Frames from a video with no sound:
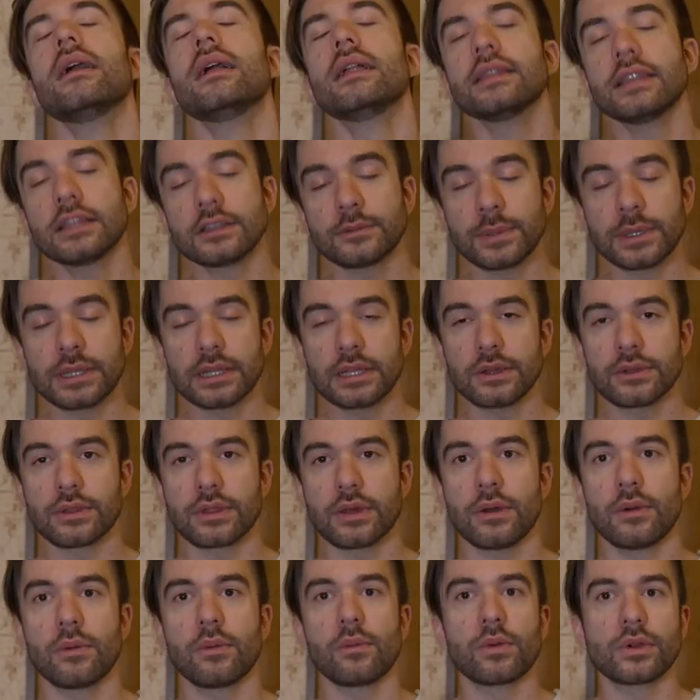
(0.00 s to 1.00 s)
Let's be clear
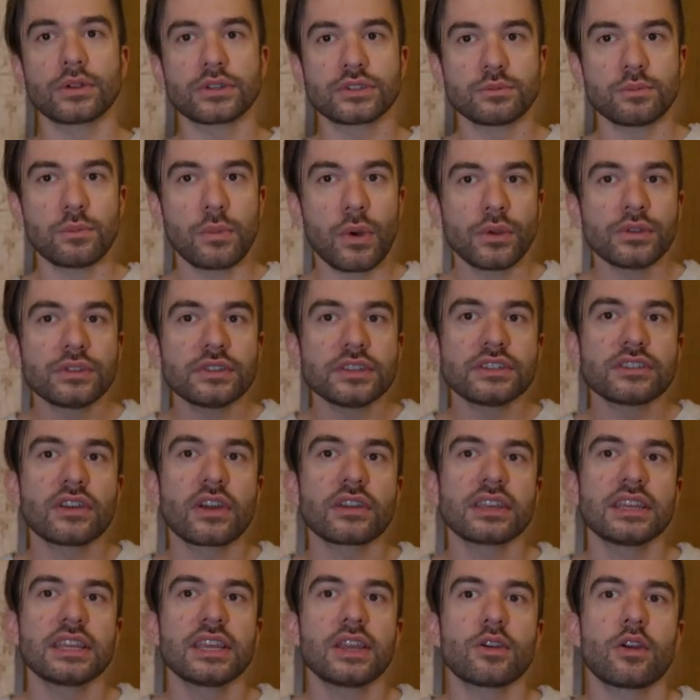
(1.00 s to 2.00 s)
though, we're mostly
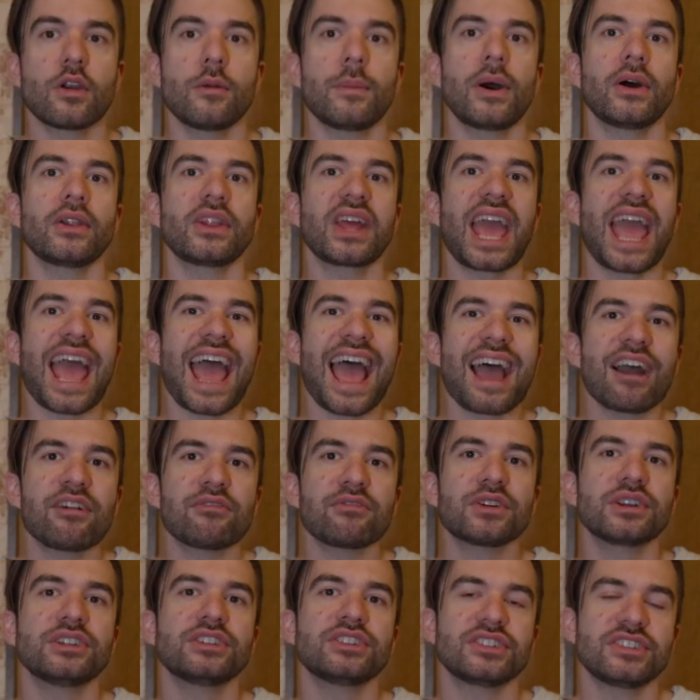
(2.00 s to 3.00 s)
talking here about
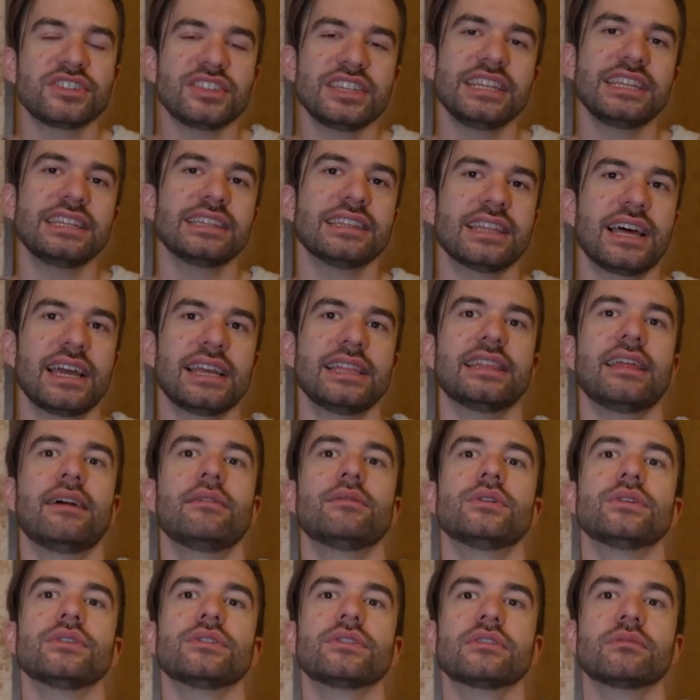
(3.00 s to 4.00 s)
average scene light
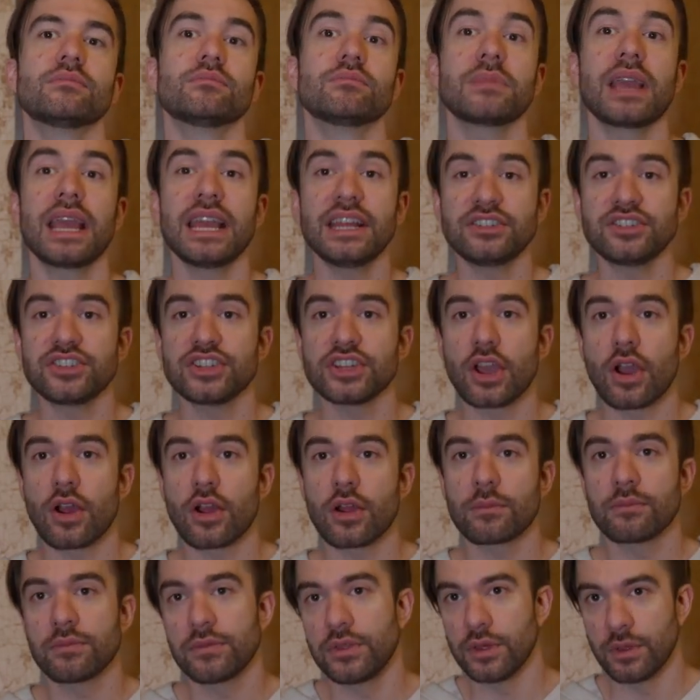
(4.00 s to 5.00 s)
levels.
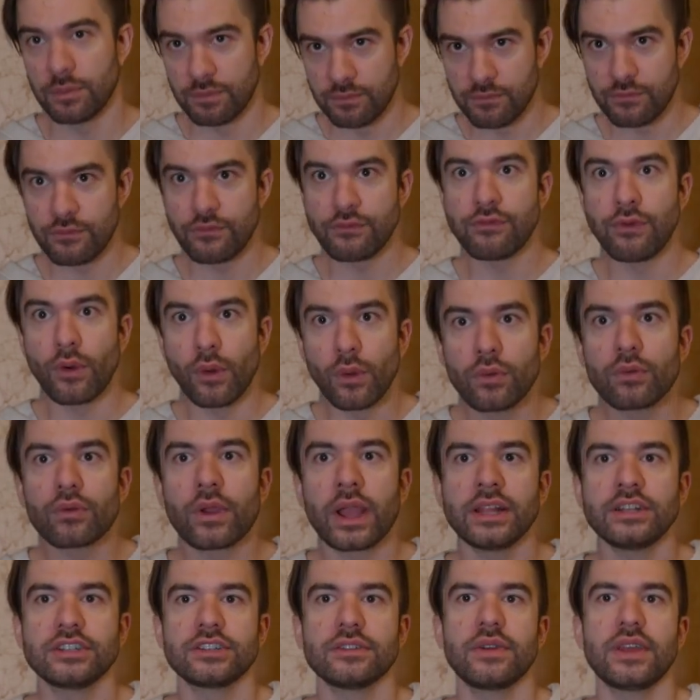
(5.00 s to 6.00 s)
HDR, the full
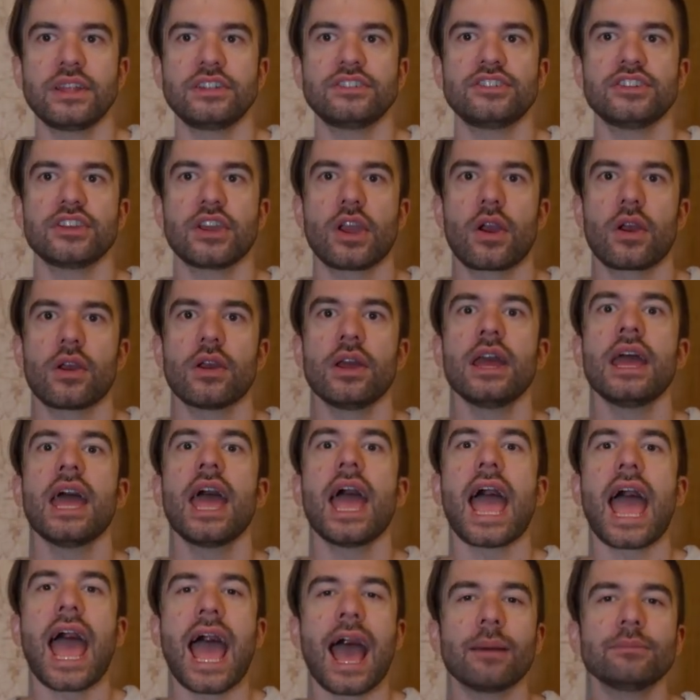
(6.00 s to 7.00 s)
range of HDR,
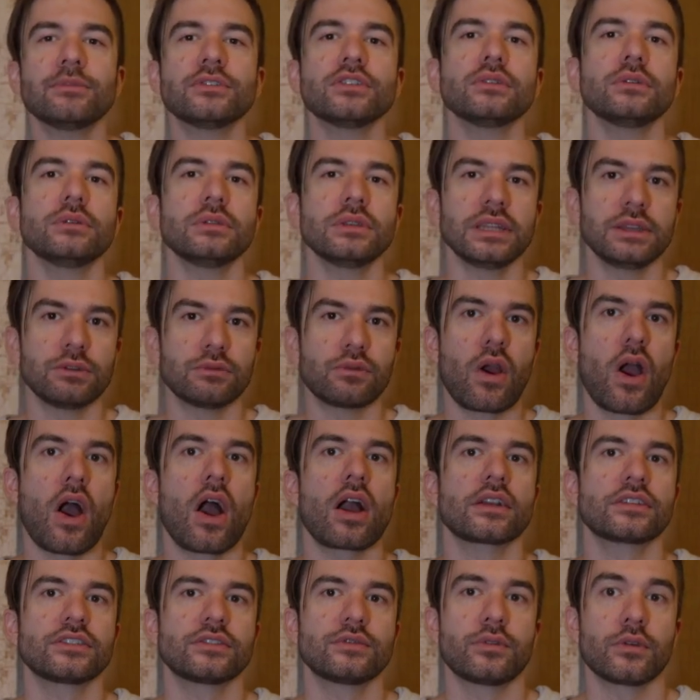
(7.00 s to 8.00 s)
absolutely
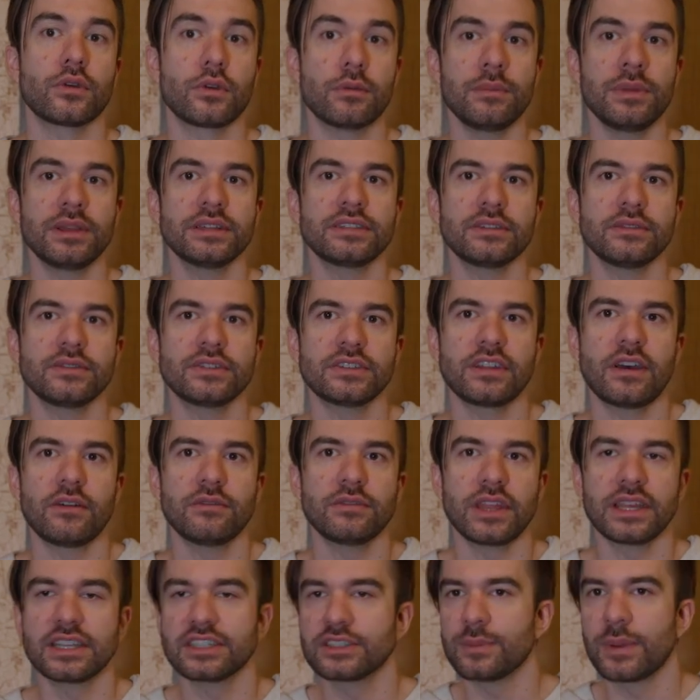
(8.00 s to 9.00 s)
rocks for emissive stuff
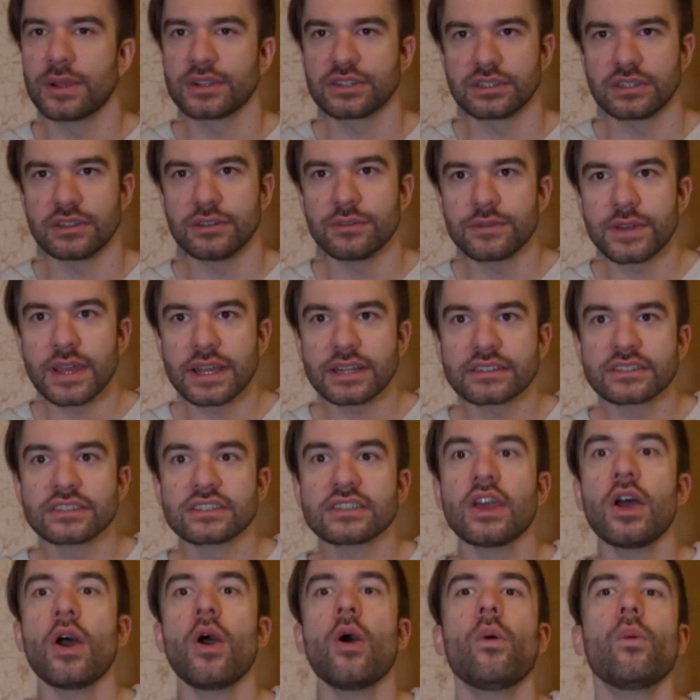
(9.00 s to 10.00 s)
like special effects,
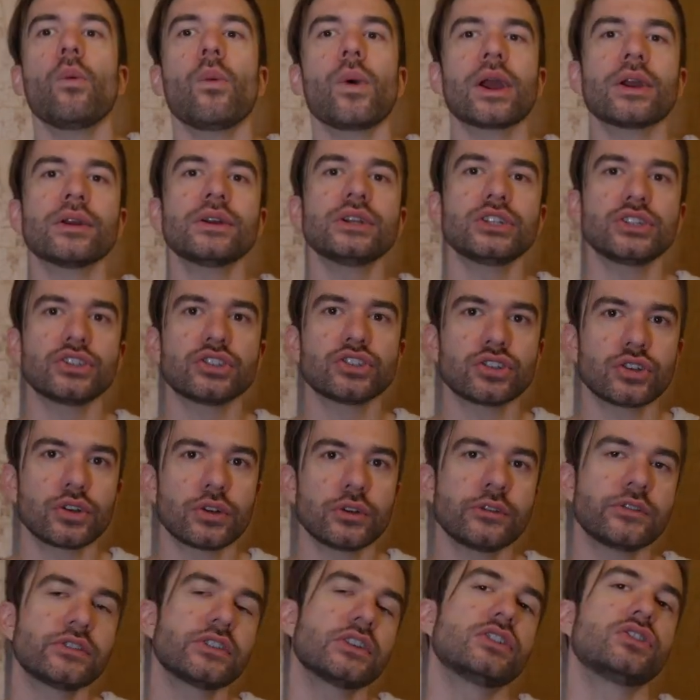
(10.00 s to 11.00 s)
where it
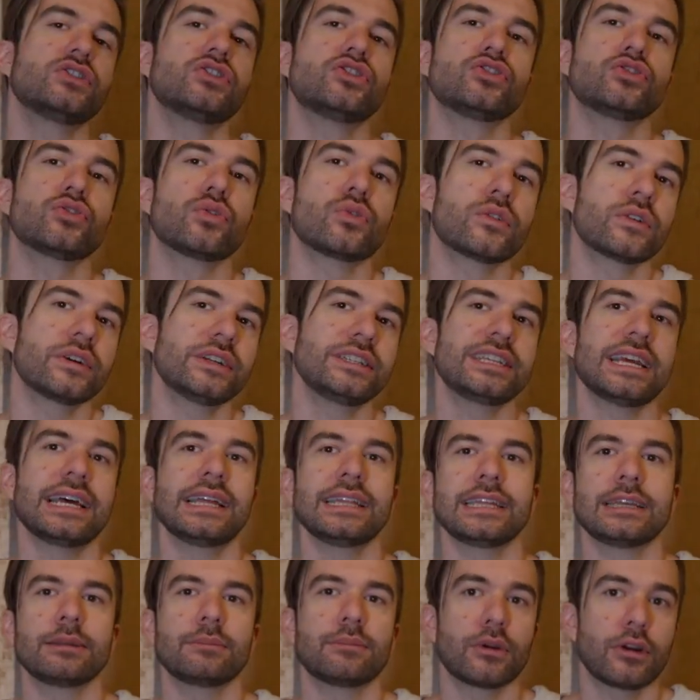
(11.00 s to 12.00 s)
serves a
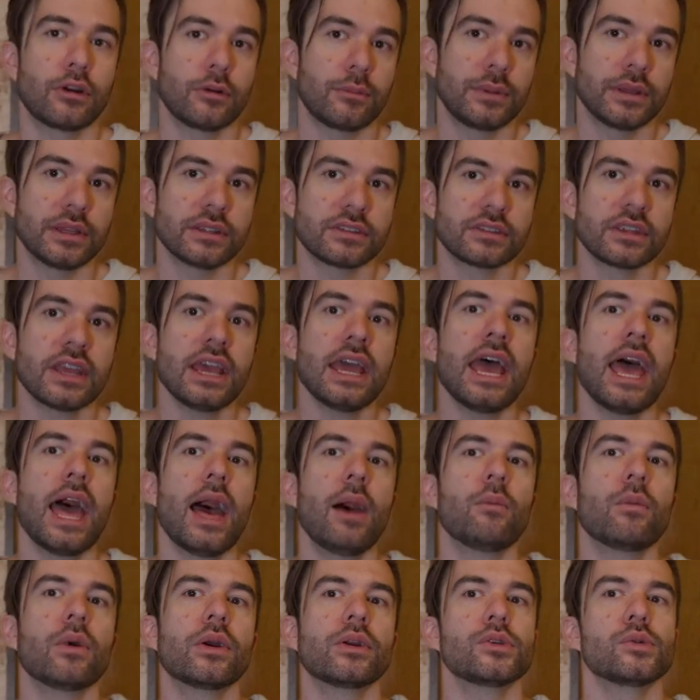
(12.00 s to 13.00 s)
storytelling purpose,
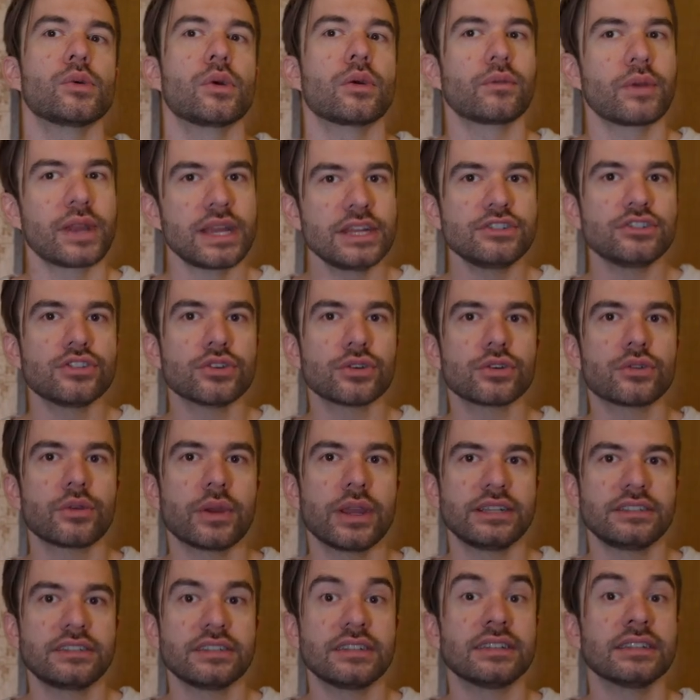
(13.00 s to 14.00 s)
and where you arrange your
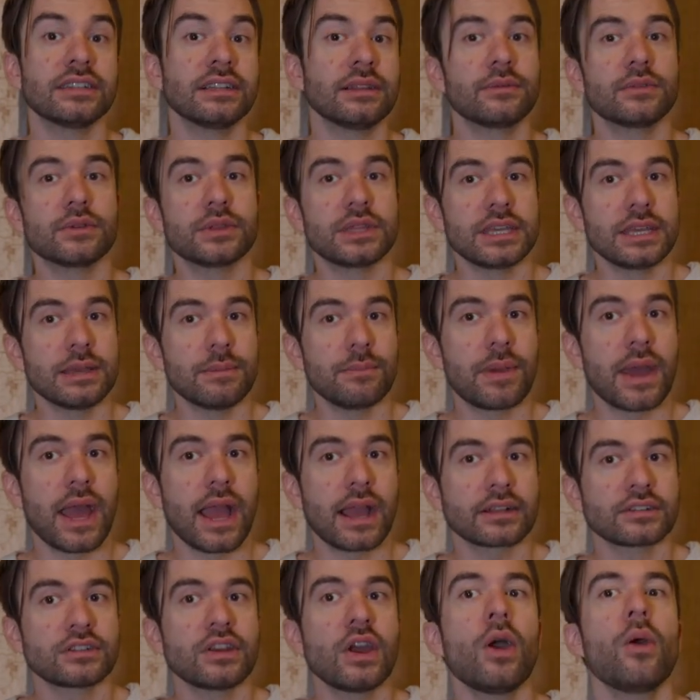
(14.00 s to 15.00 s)
grade to deliver the
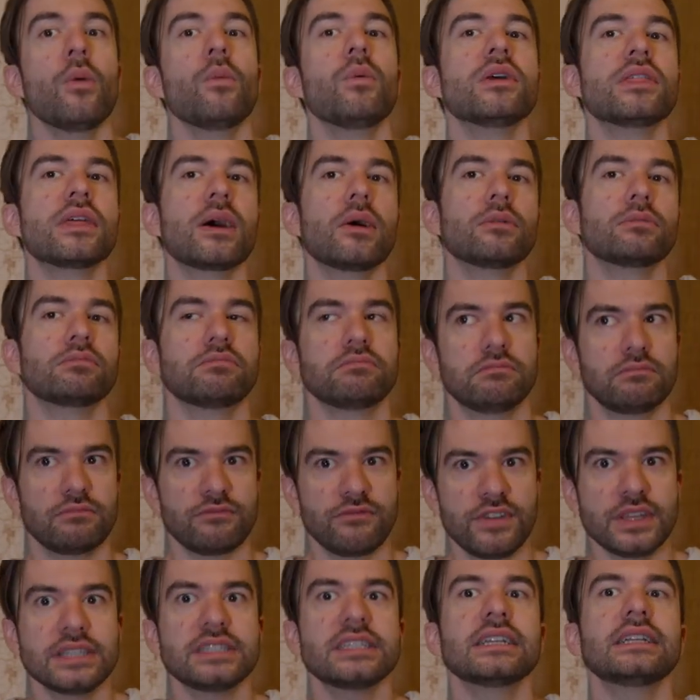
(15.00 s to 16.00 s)
impact without
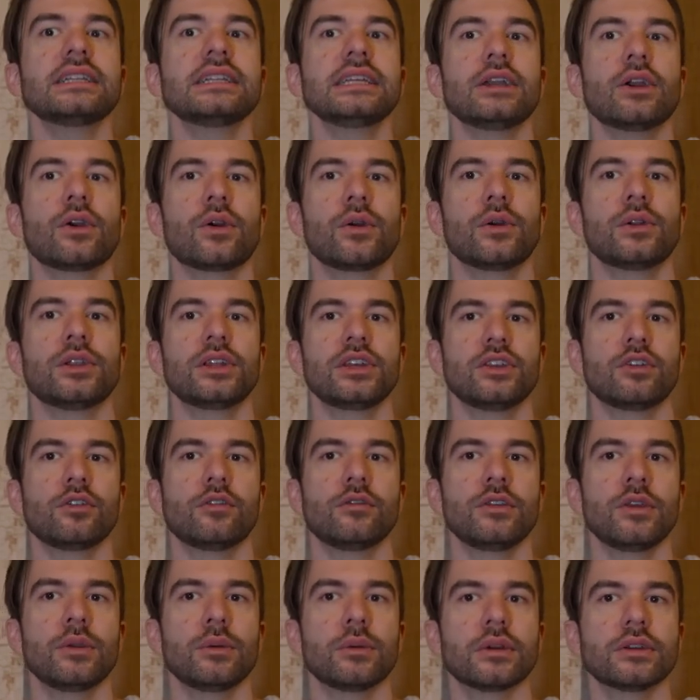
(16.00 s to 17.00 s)
physically hurting your
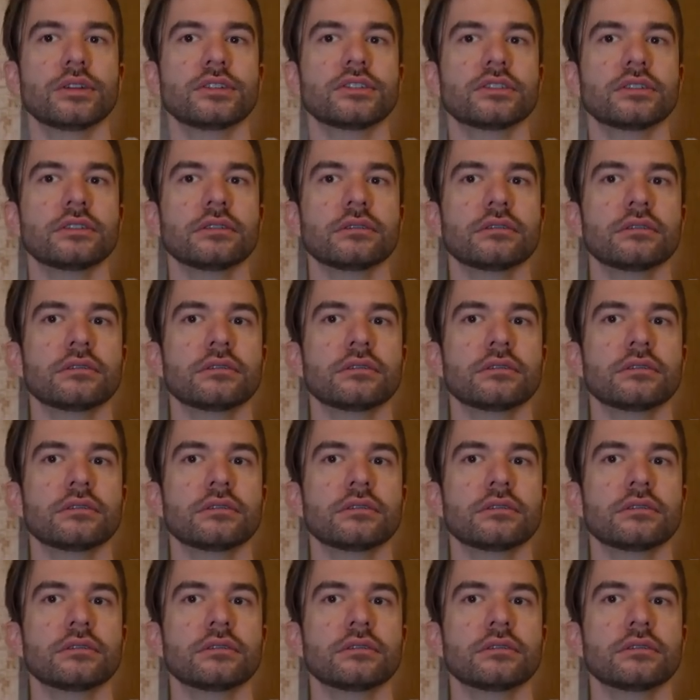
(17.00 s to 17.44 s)
viewers.